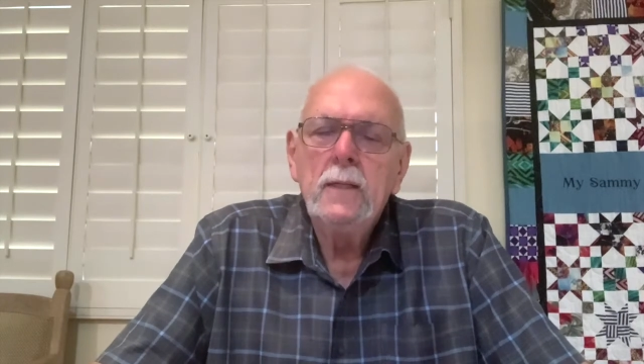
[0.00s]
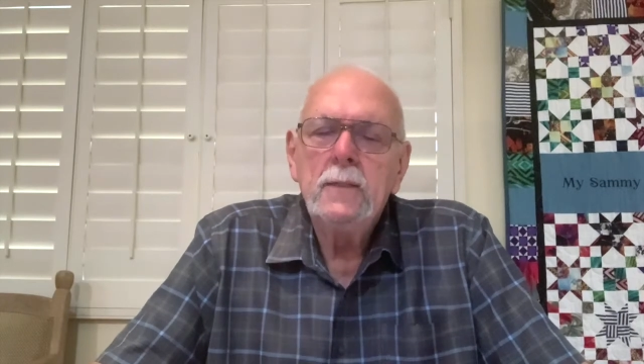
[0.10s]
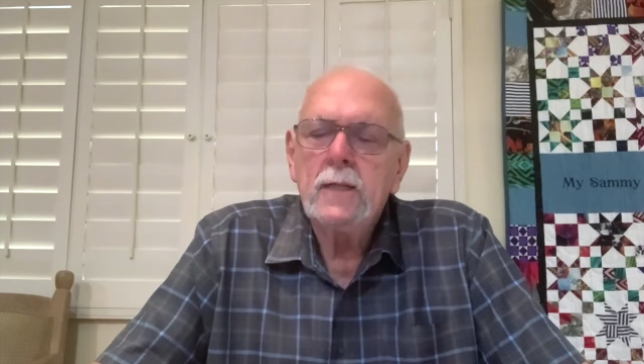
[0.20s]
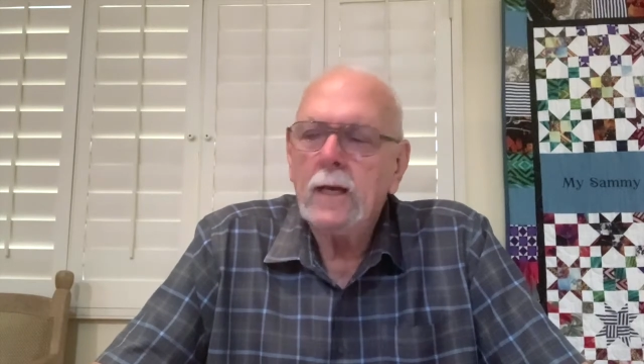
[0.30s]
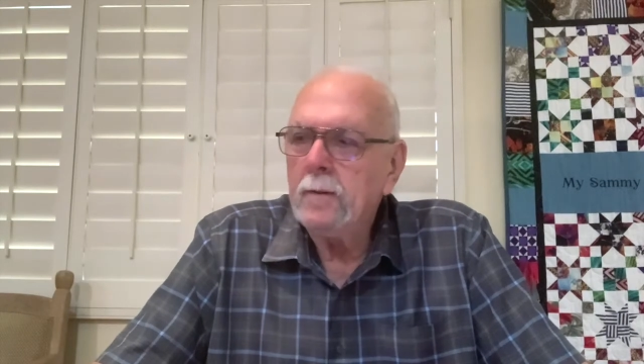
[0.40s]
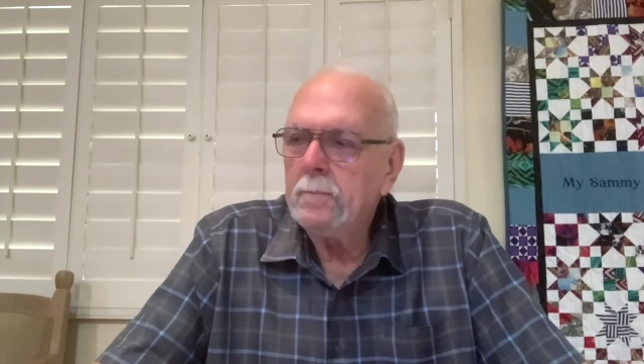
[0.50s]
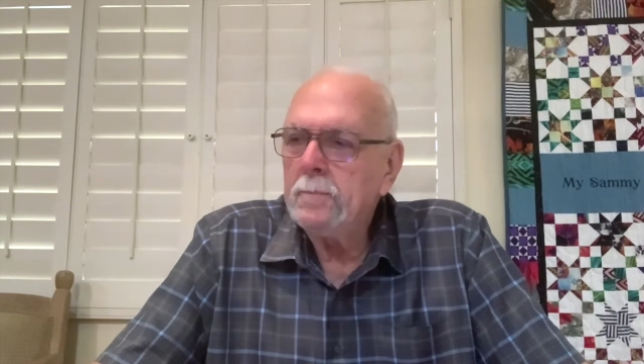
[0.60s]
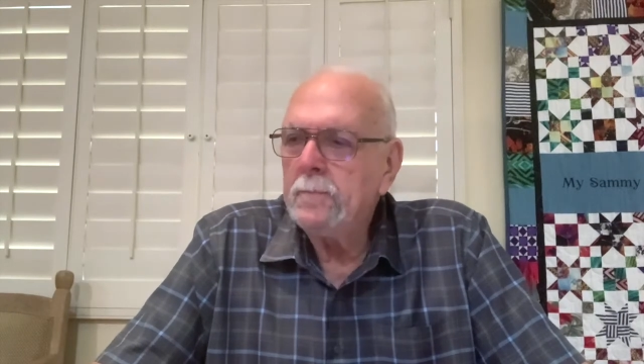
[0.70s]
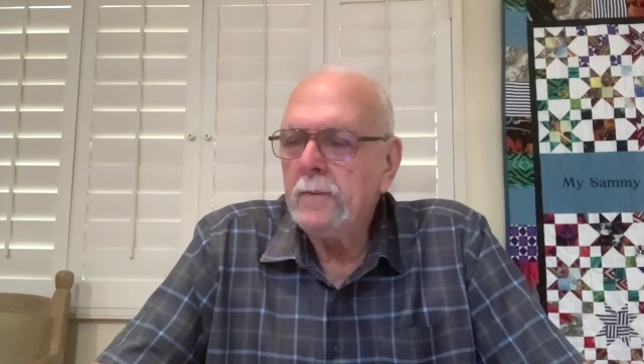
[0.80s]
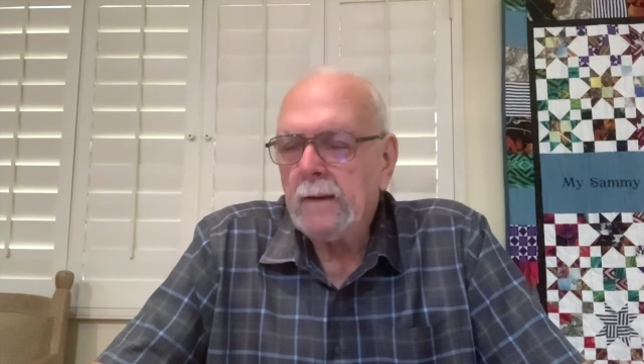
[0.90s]
Jacob,
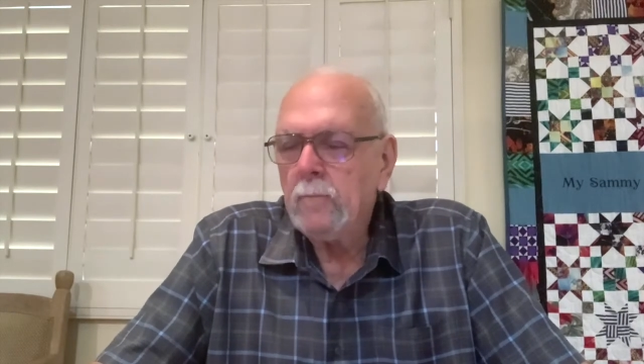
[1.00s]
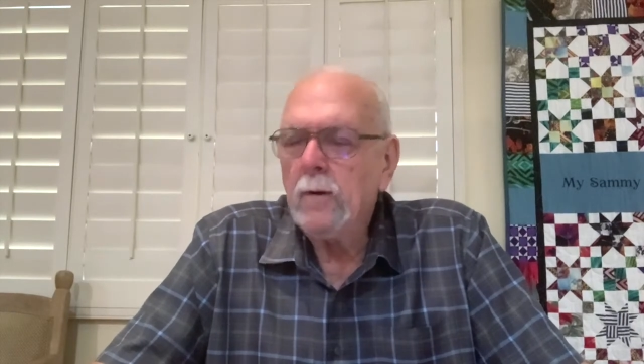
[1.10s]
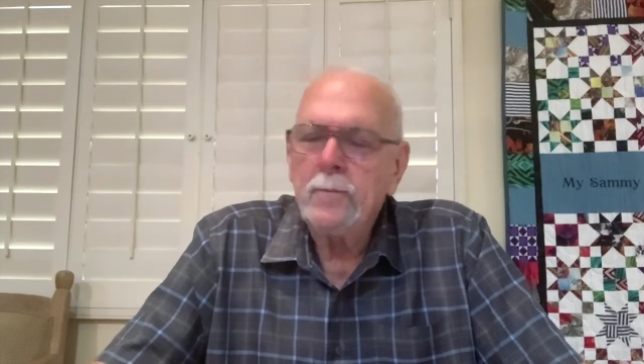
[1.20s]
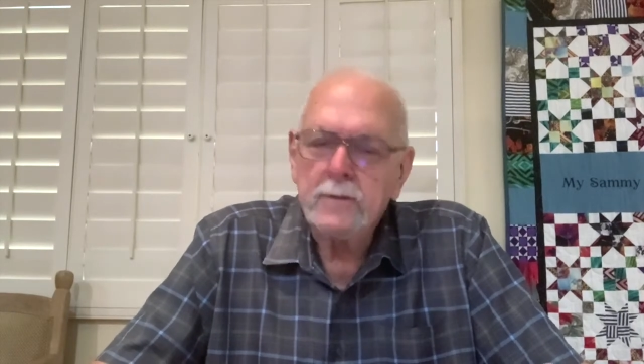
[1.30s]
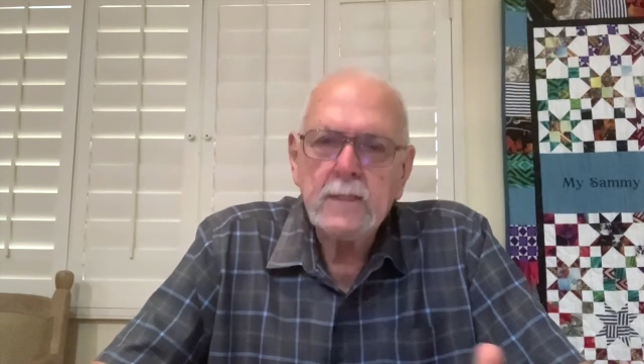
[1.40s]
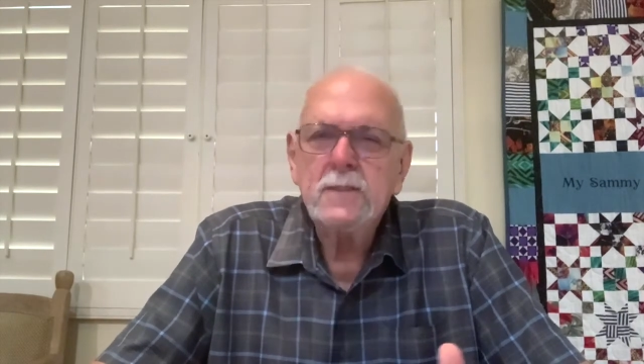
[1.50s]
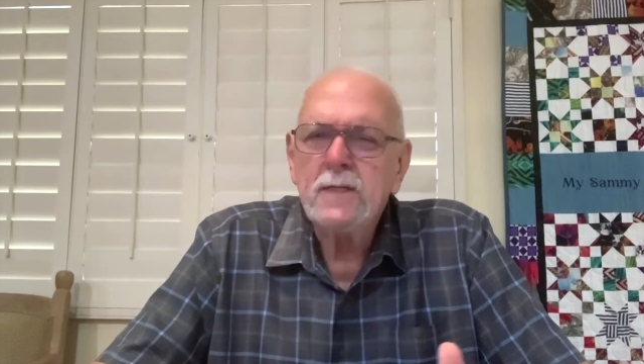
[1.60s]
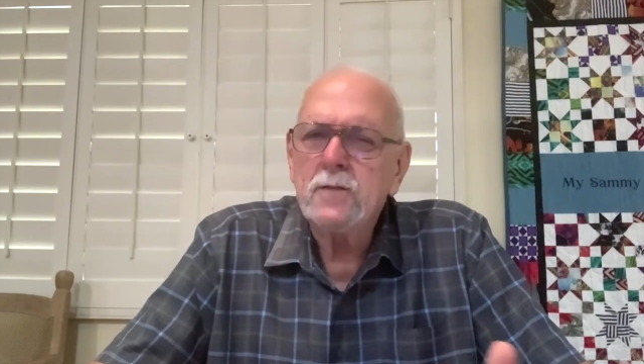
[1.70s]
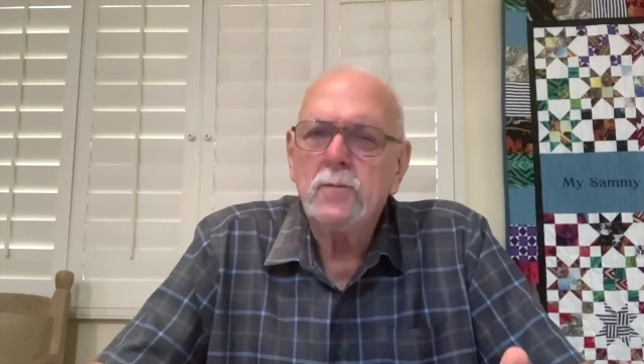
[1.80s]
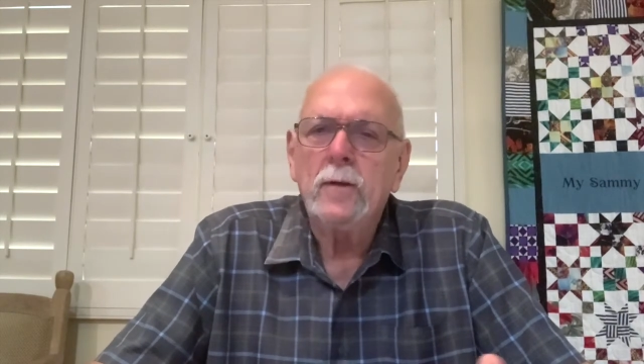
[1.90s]
that represents
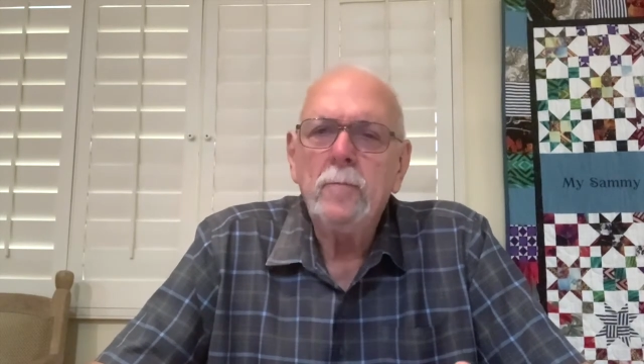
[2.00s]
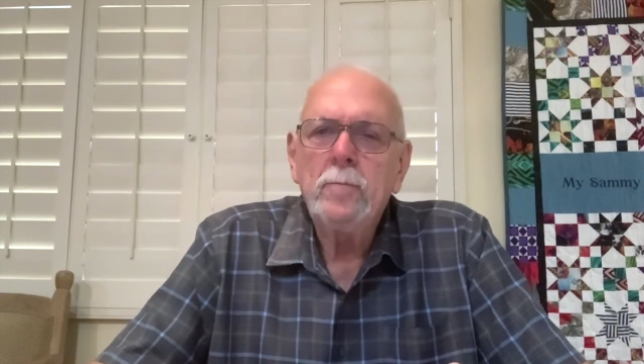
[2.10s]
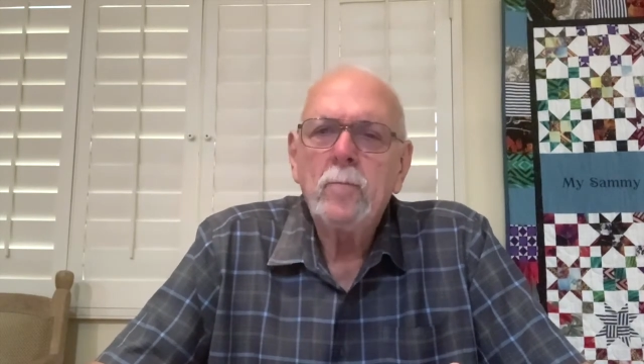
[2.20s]
Israel.